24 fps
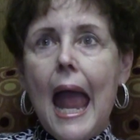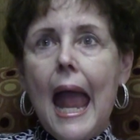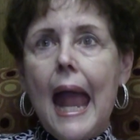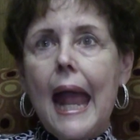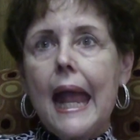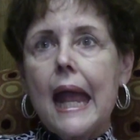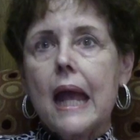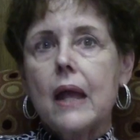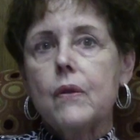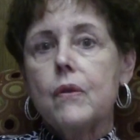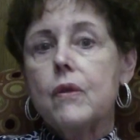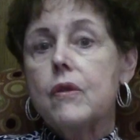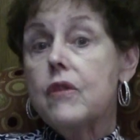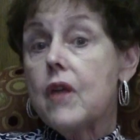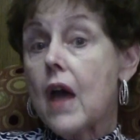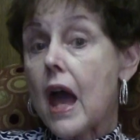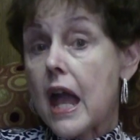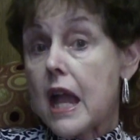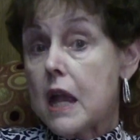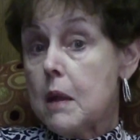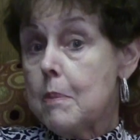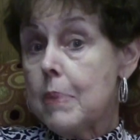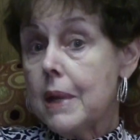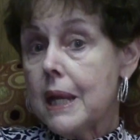And
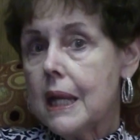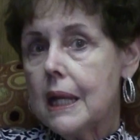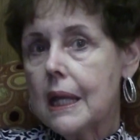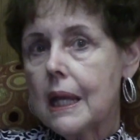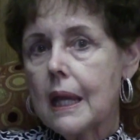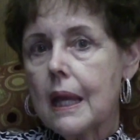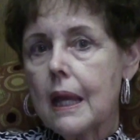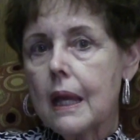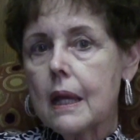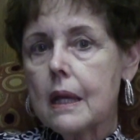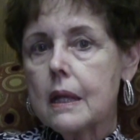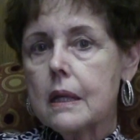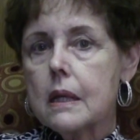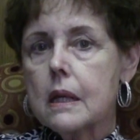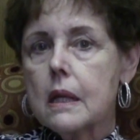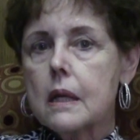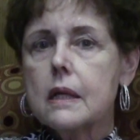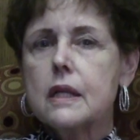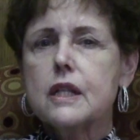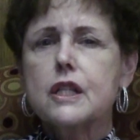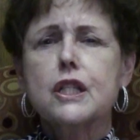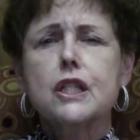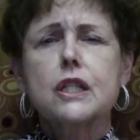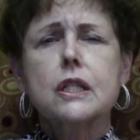they
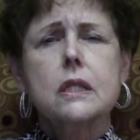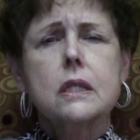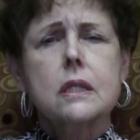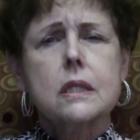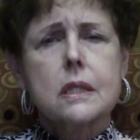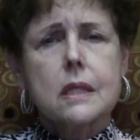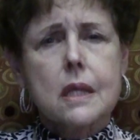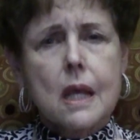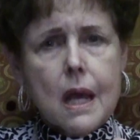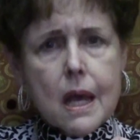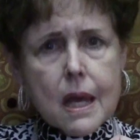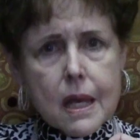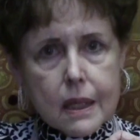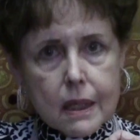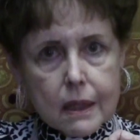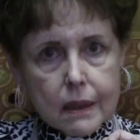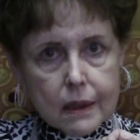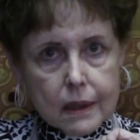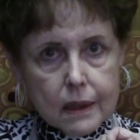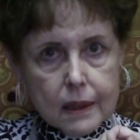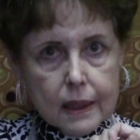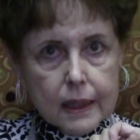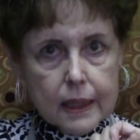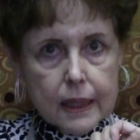begin
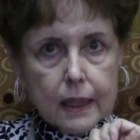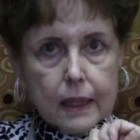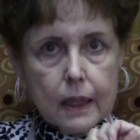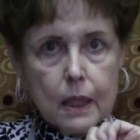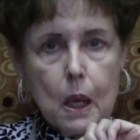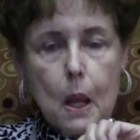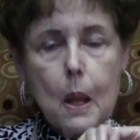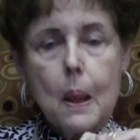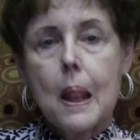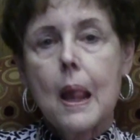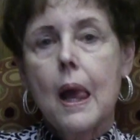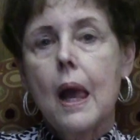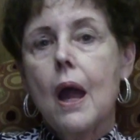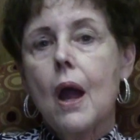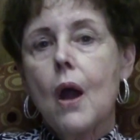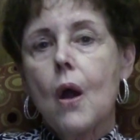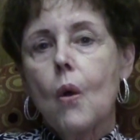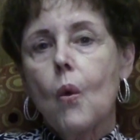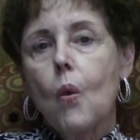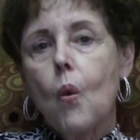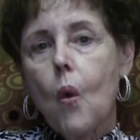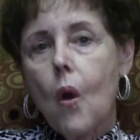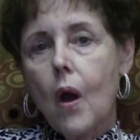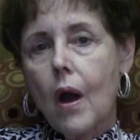subtly
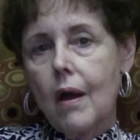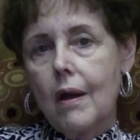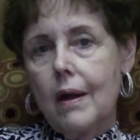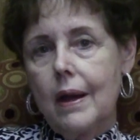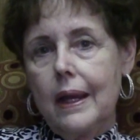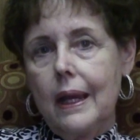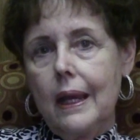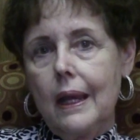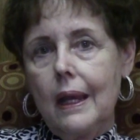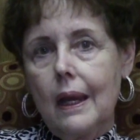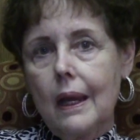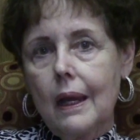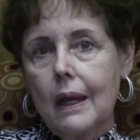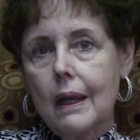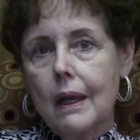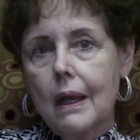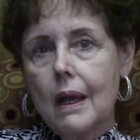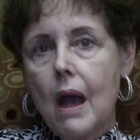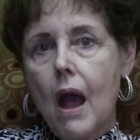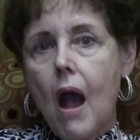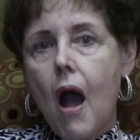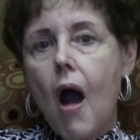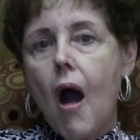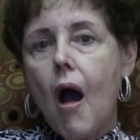working
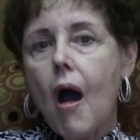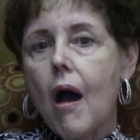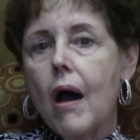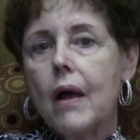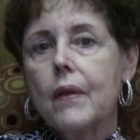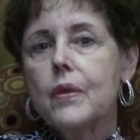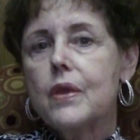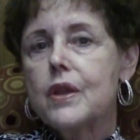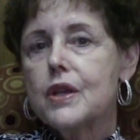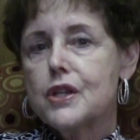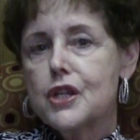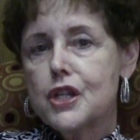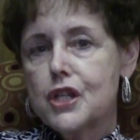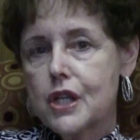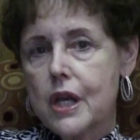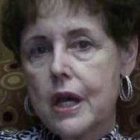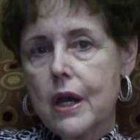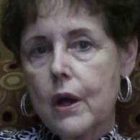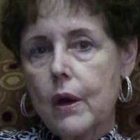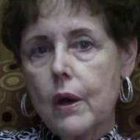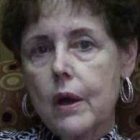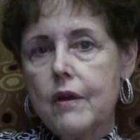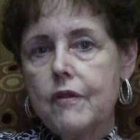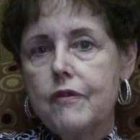on the
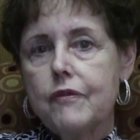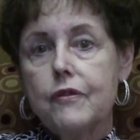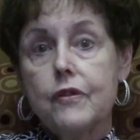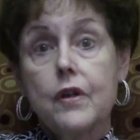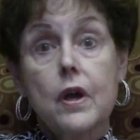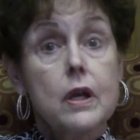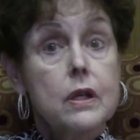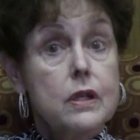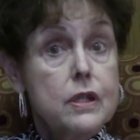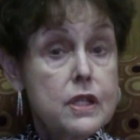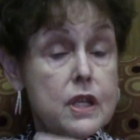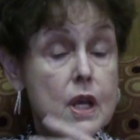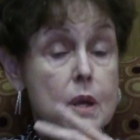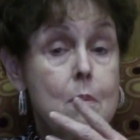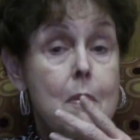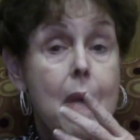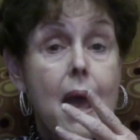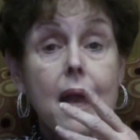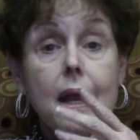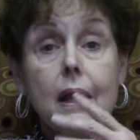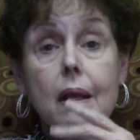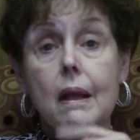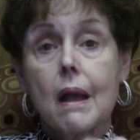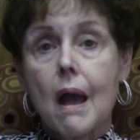sheriff to
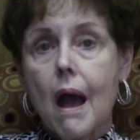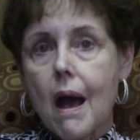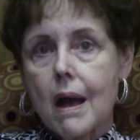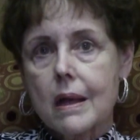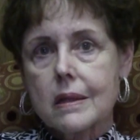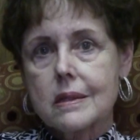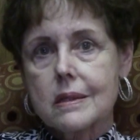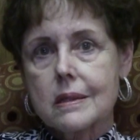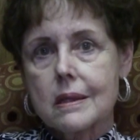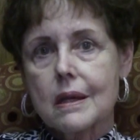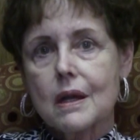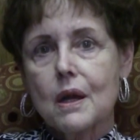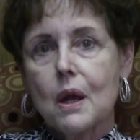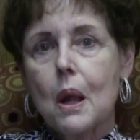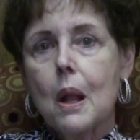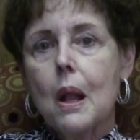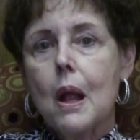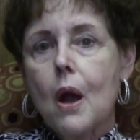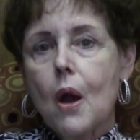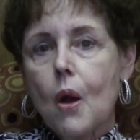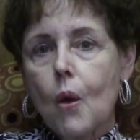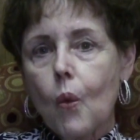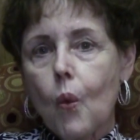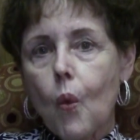make CASA
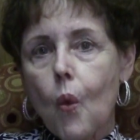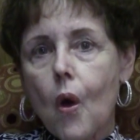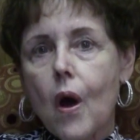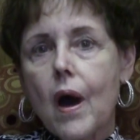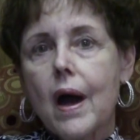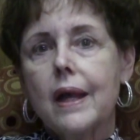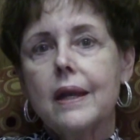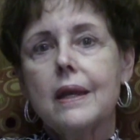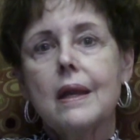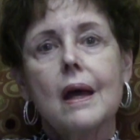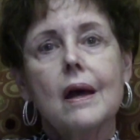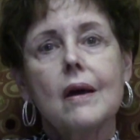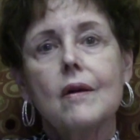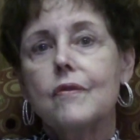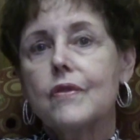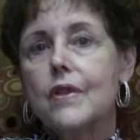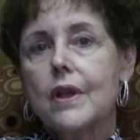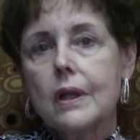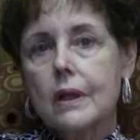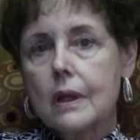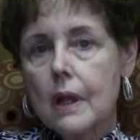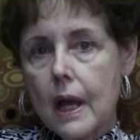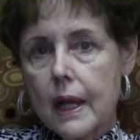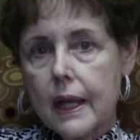one of
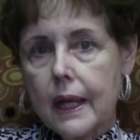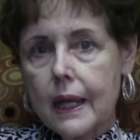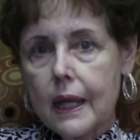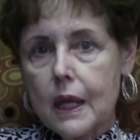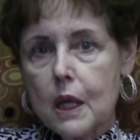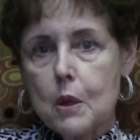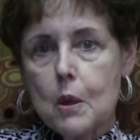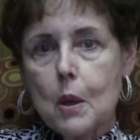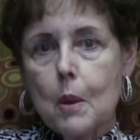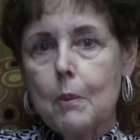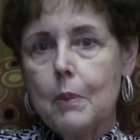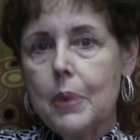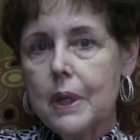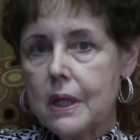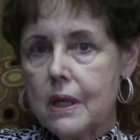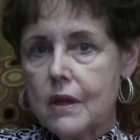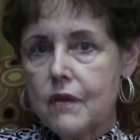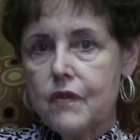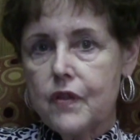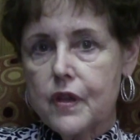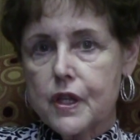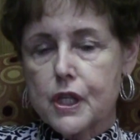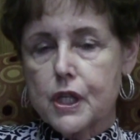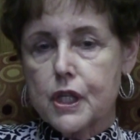the lucky
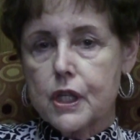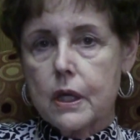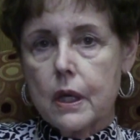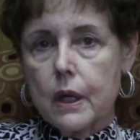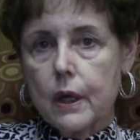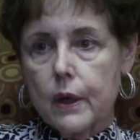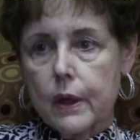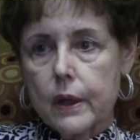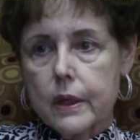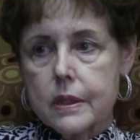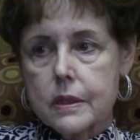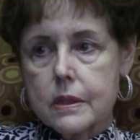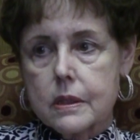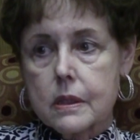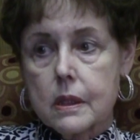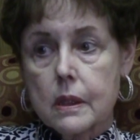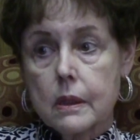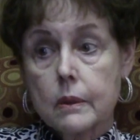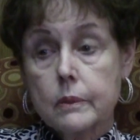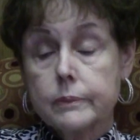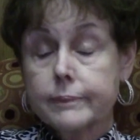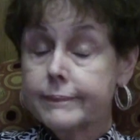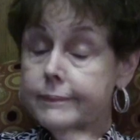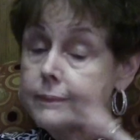beneficiaries.
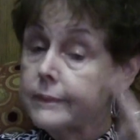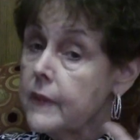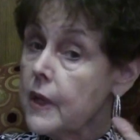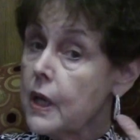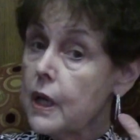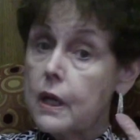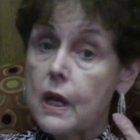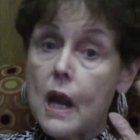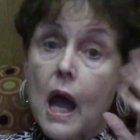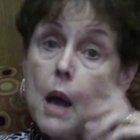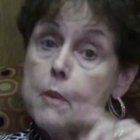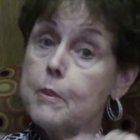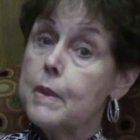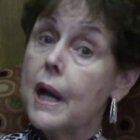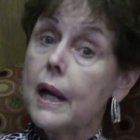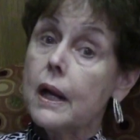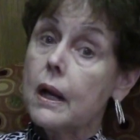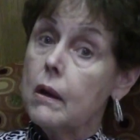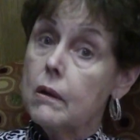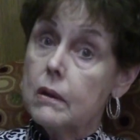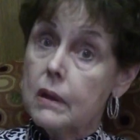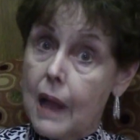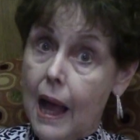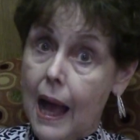Now, I'm not
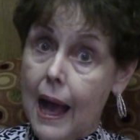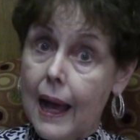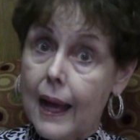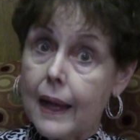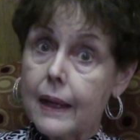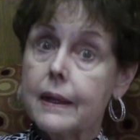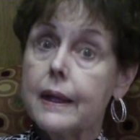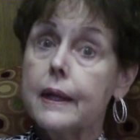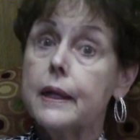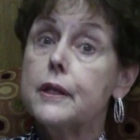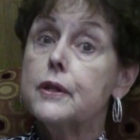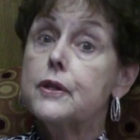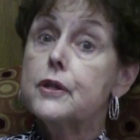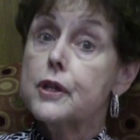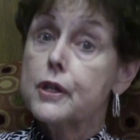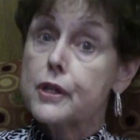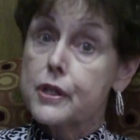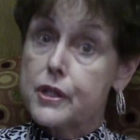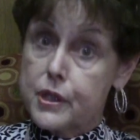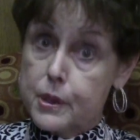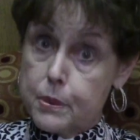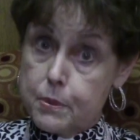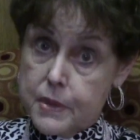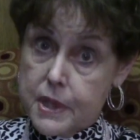going to lie, it
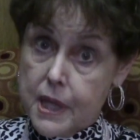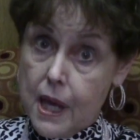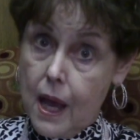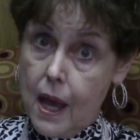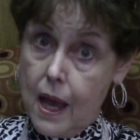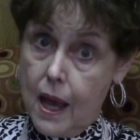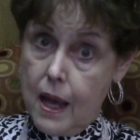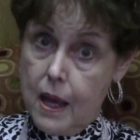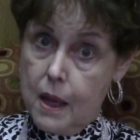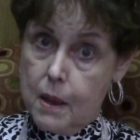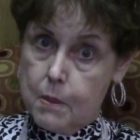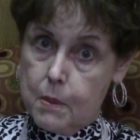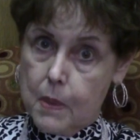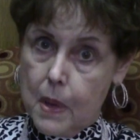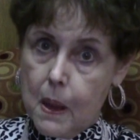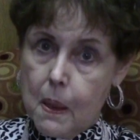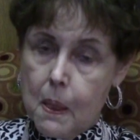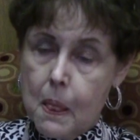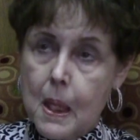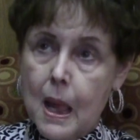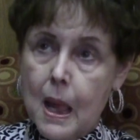took some time.